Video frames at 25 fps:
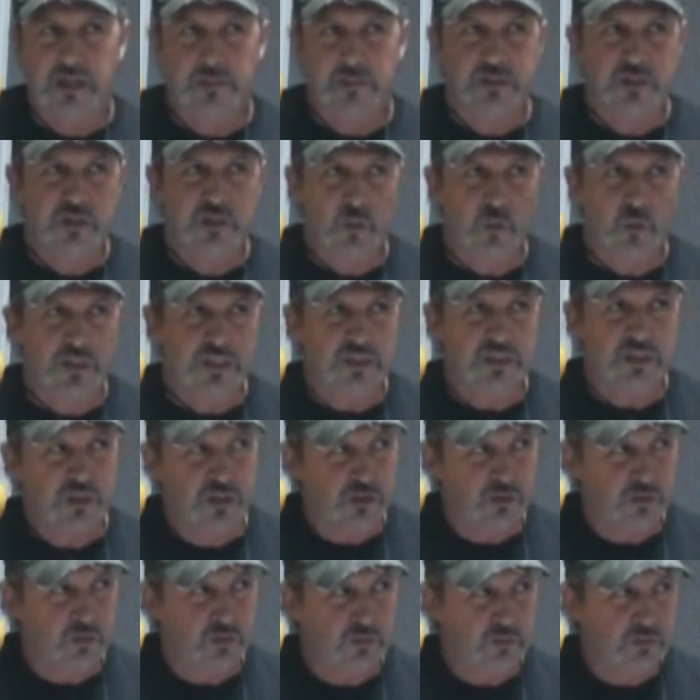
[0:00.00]
They come in
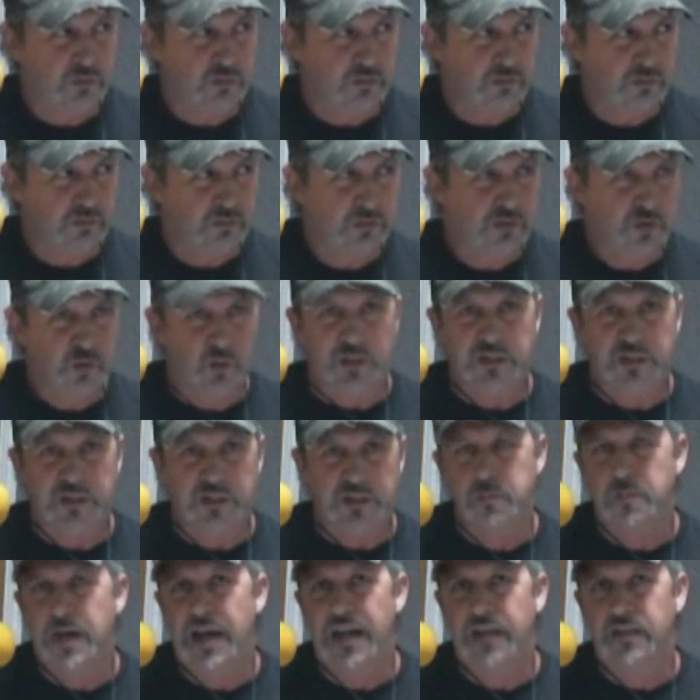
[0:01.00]
22,
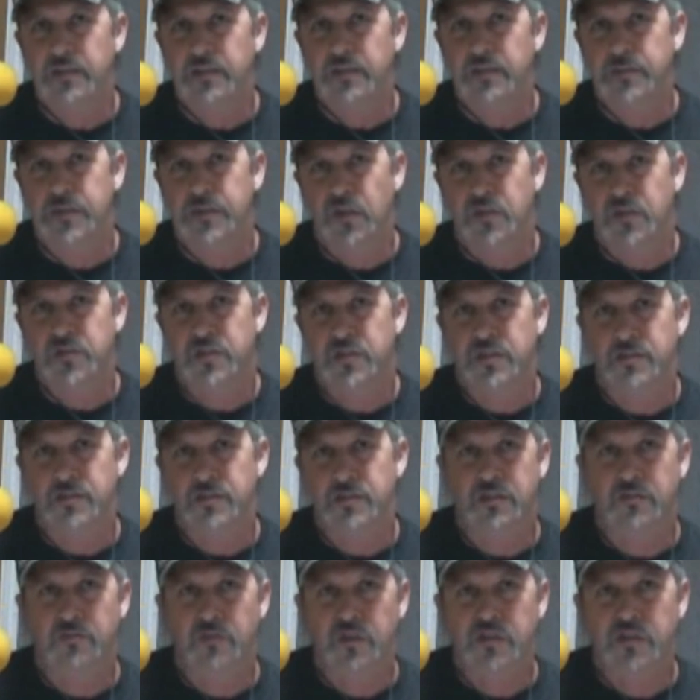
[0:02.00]
22 Magnum. They also
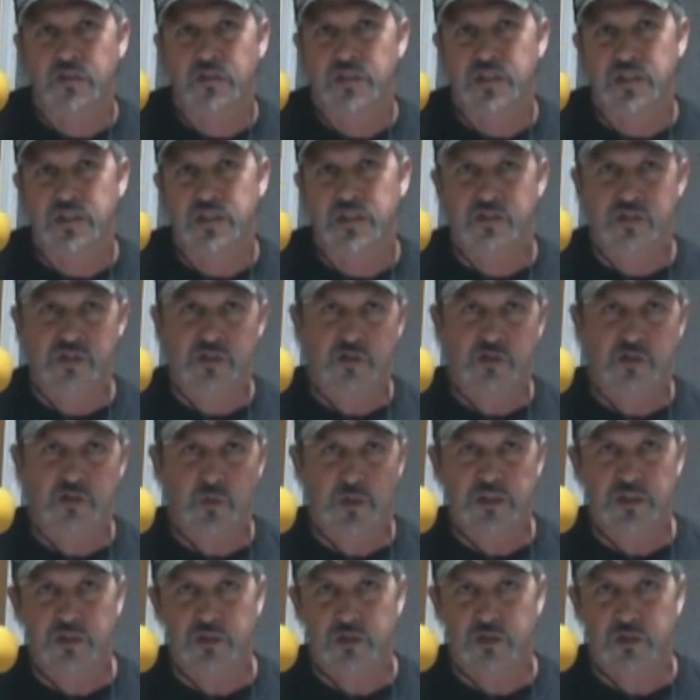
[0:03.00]
come in conversion kits too,
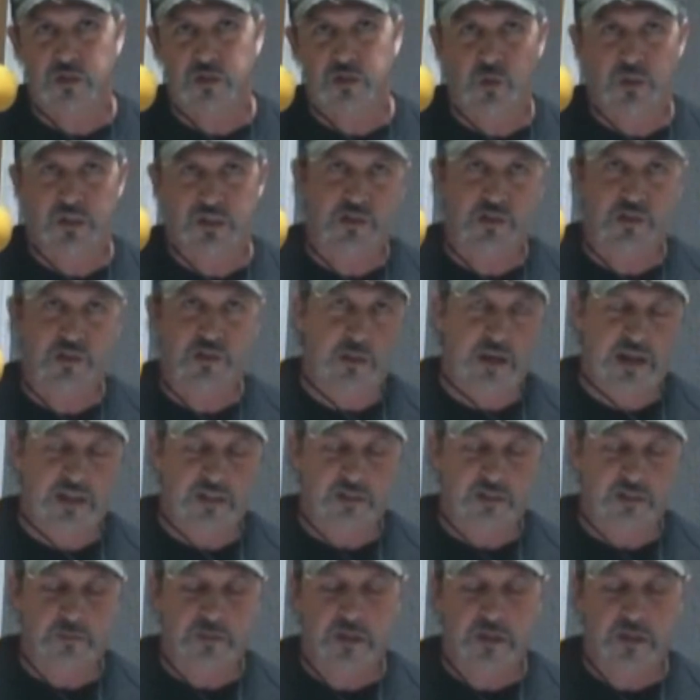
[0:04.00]
22
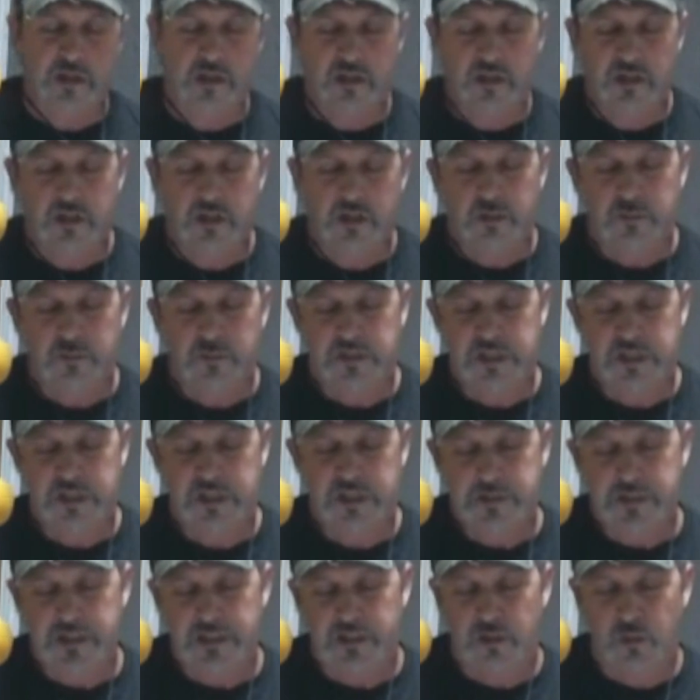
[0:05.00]
Magnums. But
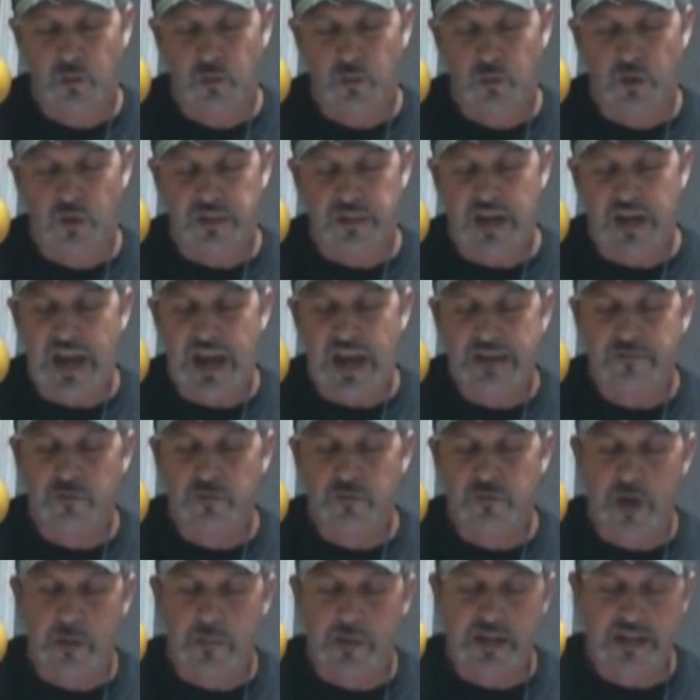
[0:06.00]
this particular one that I
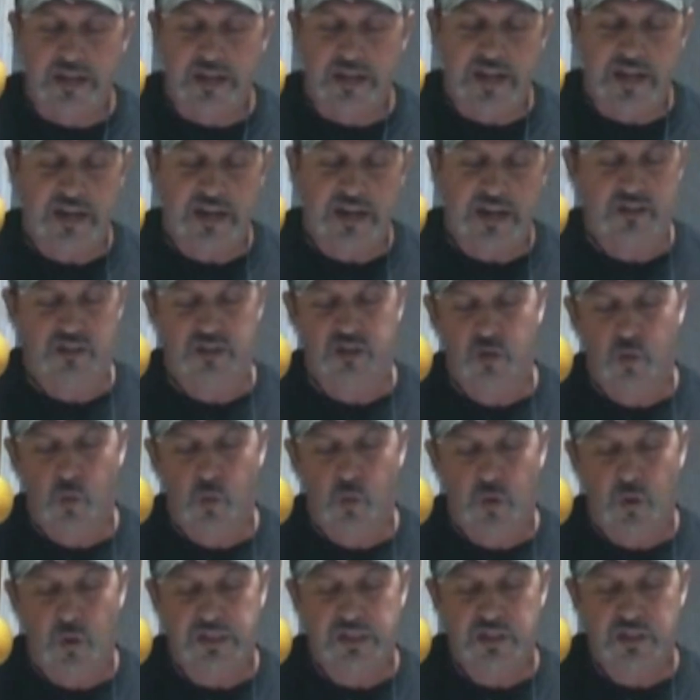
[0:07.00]
have around my neck is a
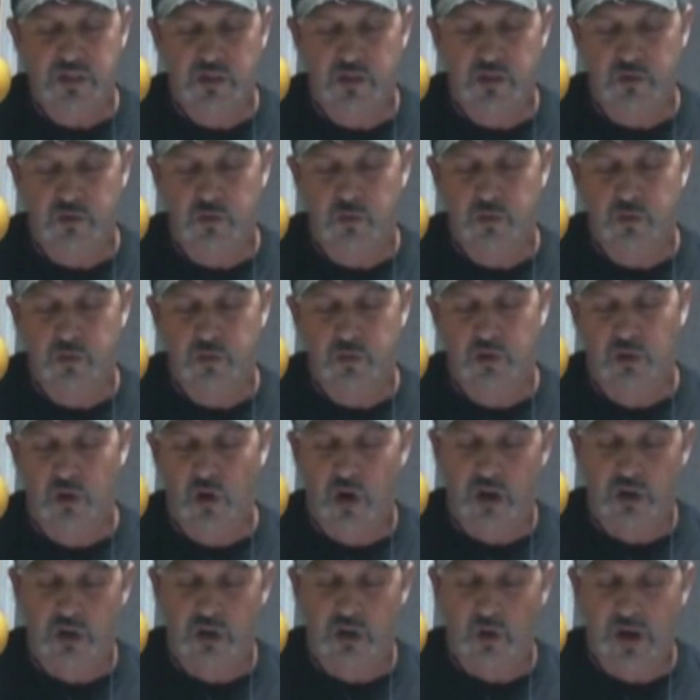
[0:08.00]
22
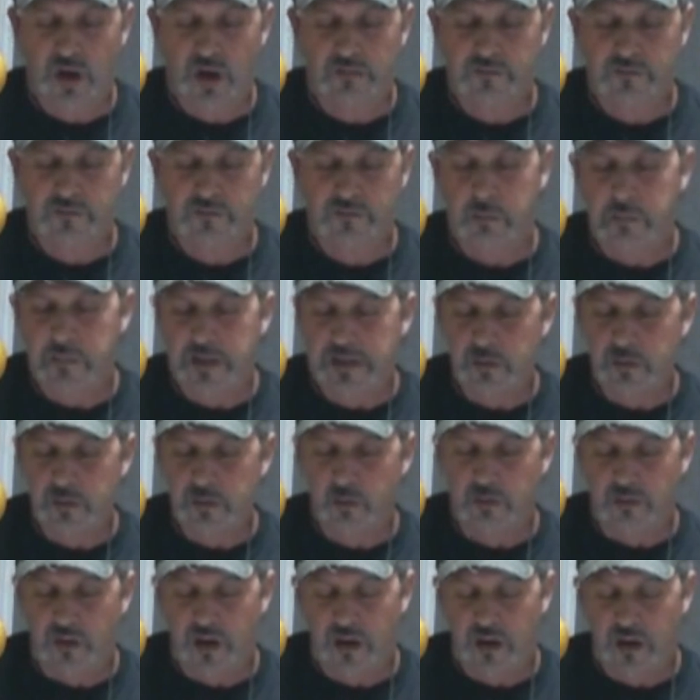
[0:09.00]
long rifle
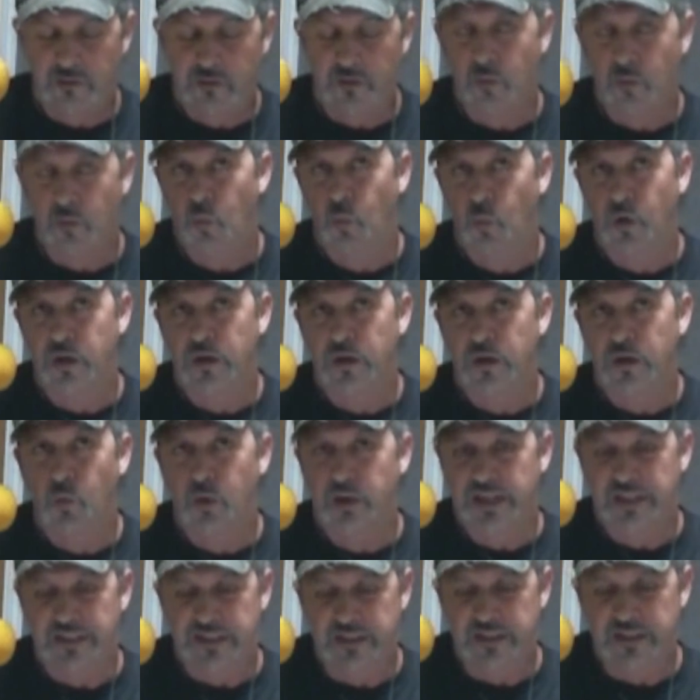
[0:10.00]
mini revolver,
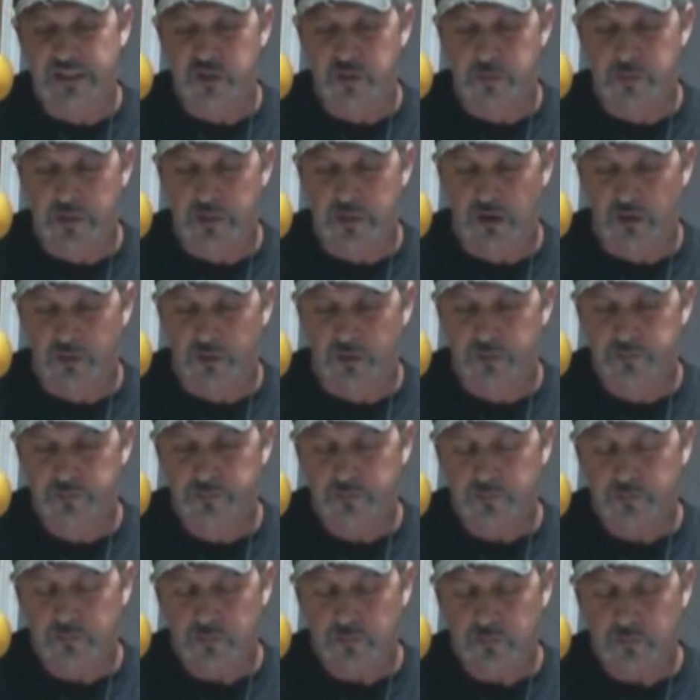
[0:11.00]
1 1/8 inch barrel.
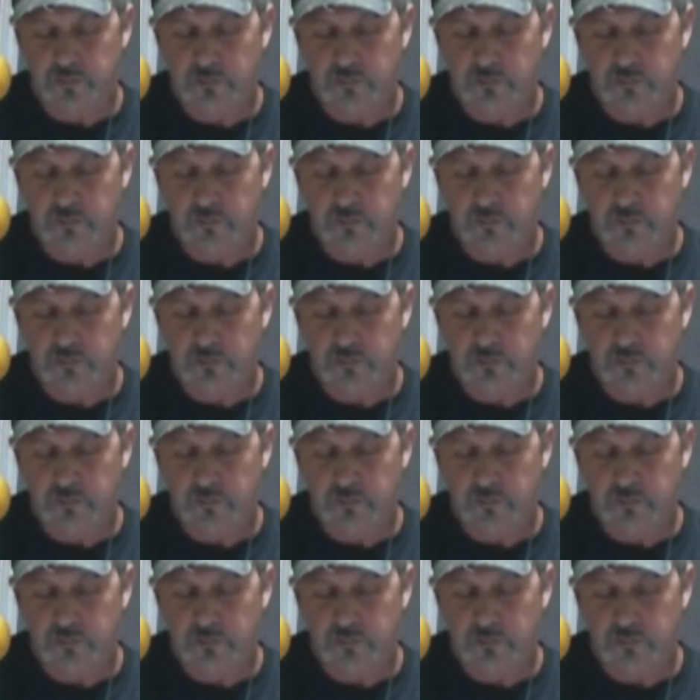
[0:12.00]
